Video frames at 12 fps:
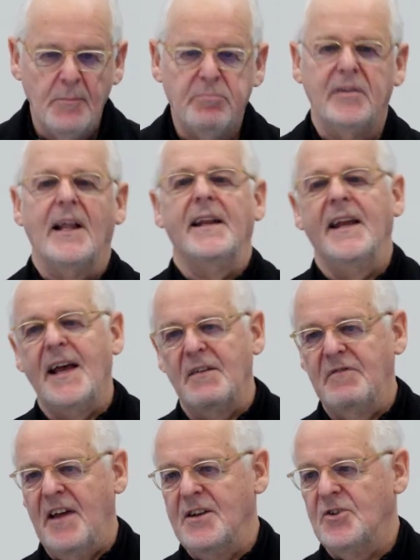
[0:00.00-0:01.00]
planning
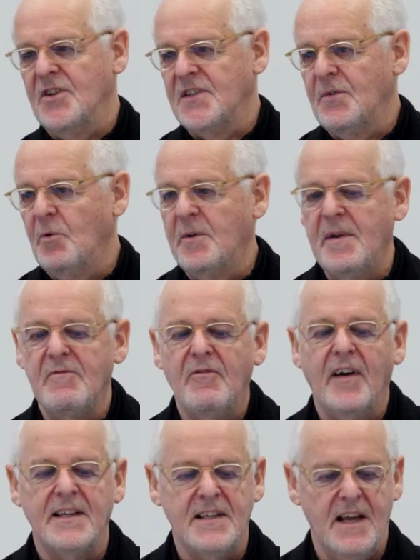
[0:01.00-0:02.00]
adventures. It would have been
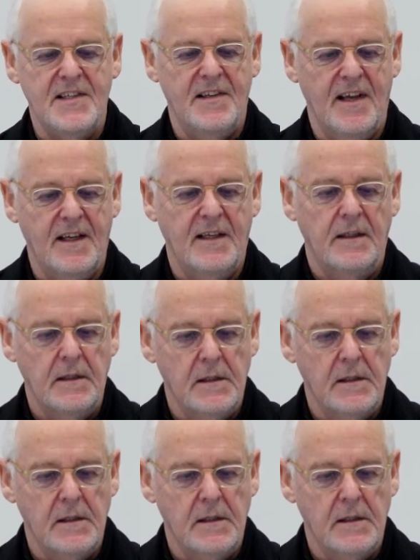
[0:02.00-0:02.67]
fantastic.